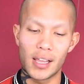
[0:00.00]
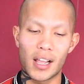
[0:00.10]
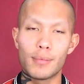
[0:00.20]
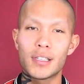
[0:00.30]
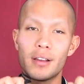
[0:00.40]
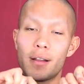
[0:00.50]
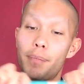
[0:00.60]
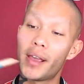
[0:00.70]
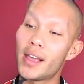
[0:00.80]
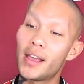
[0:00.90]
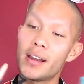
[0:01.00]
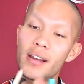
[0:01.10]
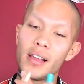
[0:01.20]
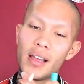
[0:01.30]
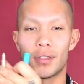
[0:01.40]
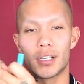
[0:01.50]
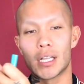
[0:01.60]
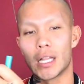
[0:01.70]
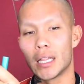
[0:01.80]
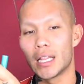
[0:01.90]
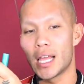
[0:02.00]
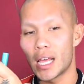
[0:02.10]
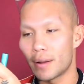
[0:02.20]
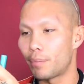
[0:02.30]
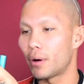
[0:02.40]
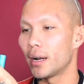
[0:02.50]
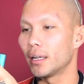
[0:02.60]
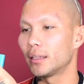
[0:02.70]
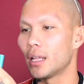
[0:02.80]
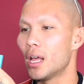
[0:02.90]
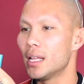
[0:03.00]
Comes out in a pen. There's a lot of product.